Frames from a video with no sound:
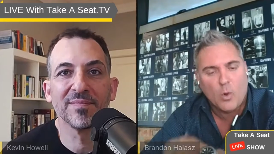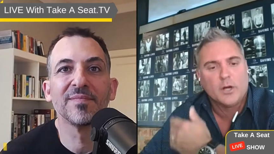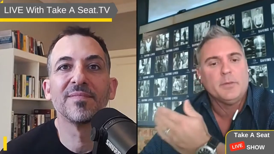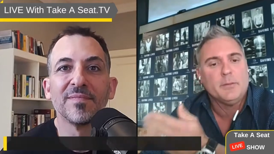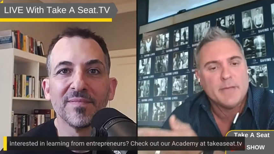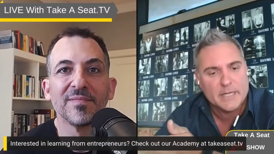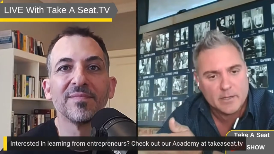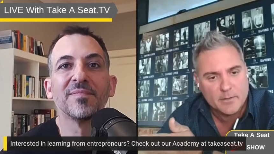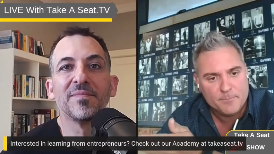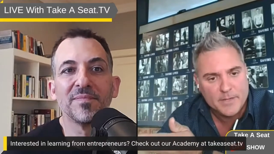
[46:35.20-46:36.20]
Speaker 1: I want to be
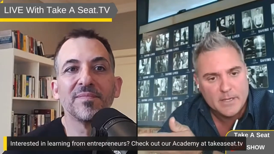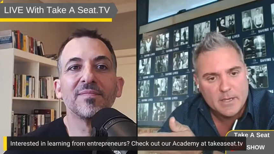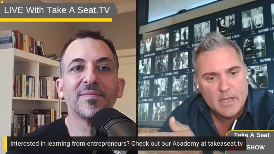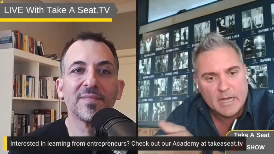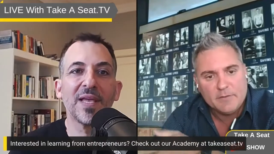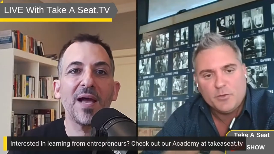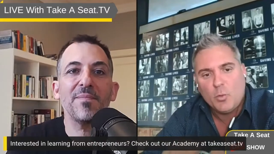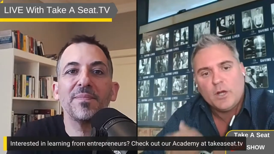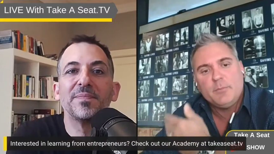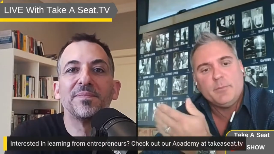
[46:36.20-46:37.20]
better. And yeah. if you
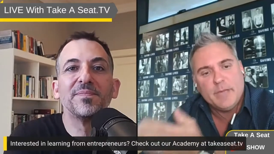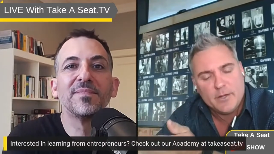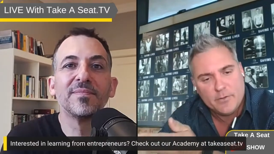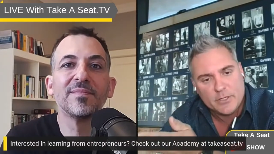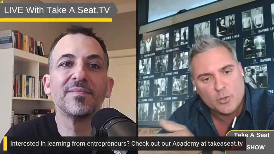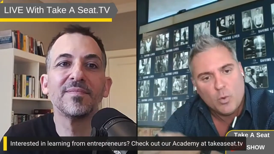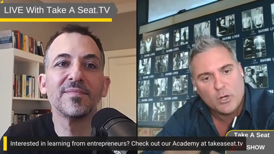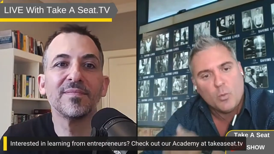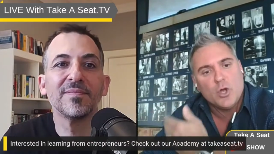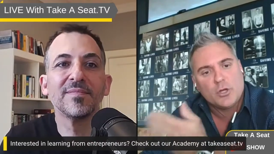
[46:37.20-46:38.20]
want to be better and you
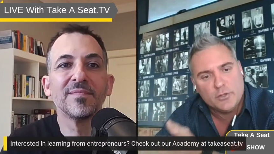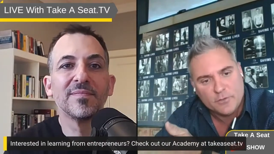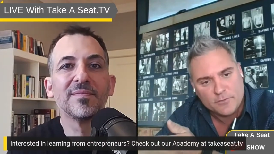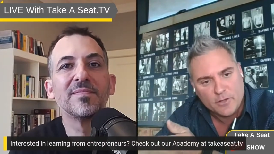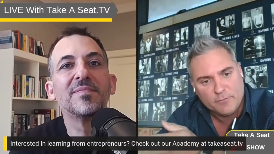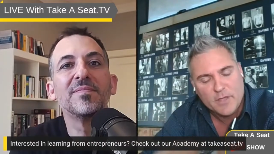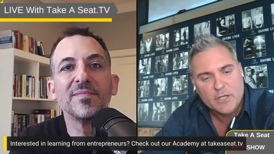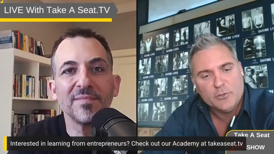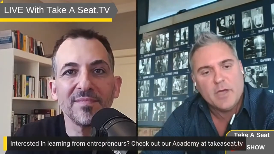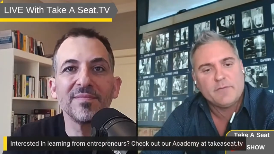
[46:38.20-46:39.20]
want to work on yourself,
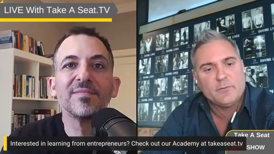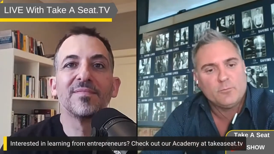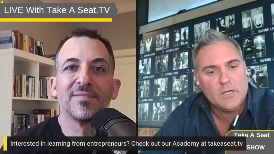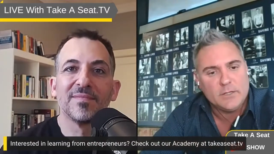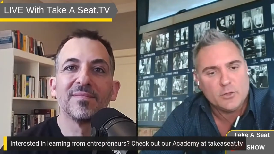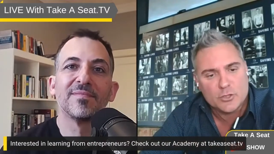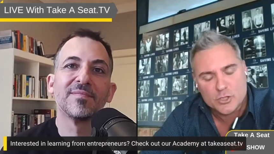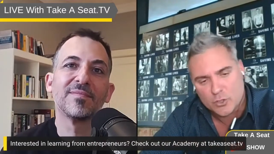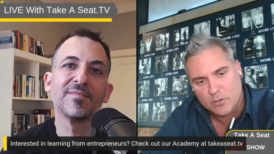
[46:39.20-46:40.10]
you have a really good